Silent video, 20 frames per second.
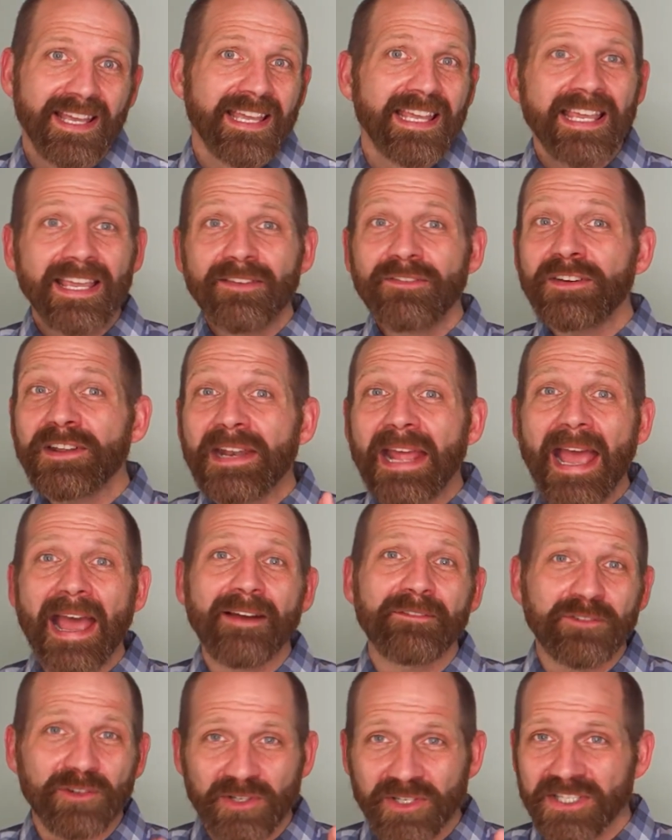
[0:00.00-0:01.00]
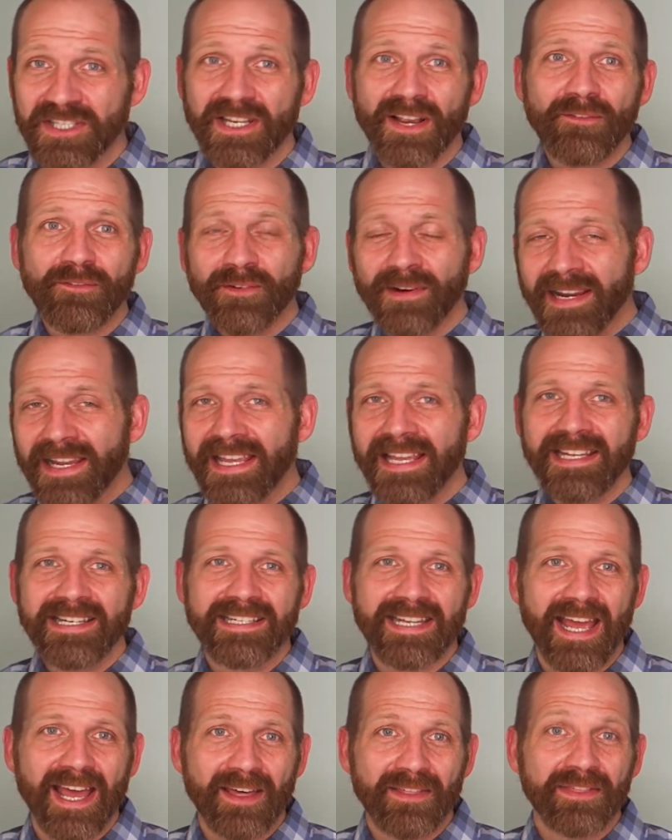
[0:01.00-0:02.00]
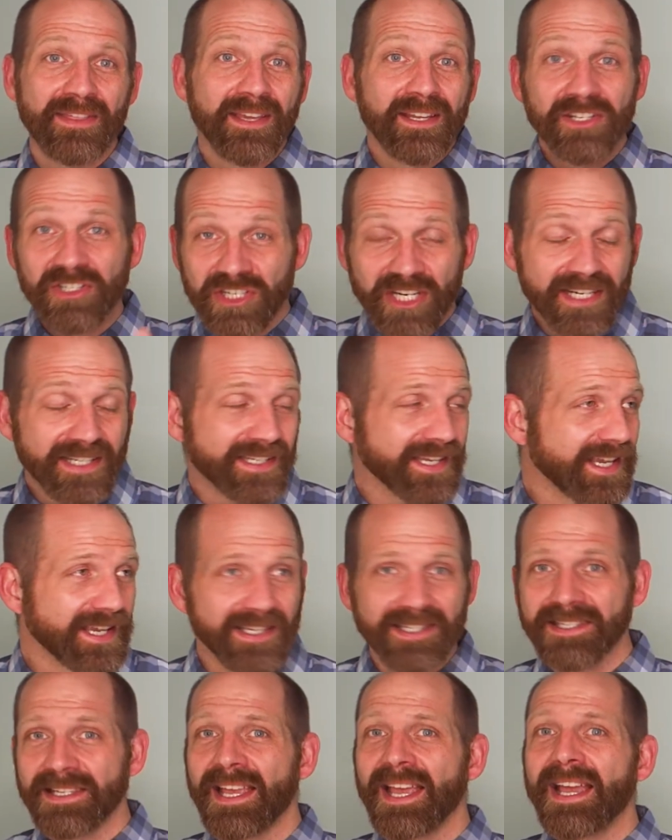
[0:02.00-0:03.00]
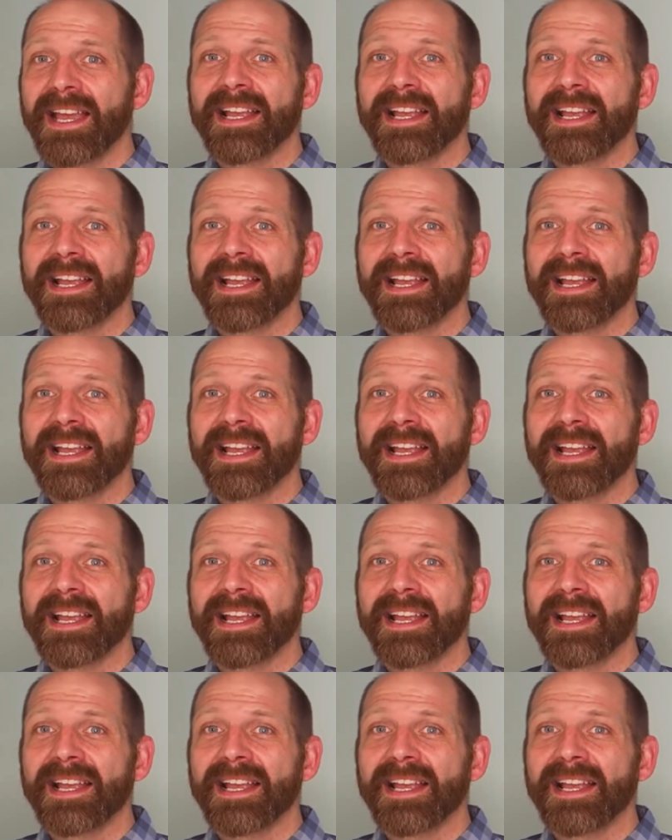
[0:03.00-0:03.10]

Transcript: Even after suffering and death, Jesus,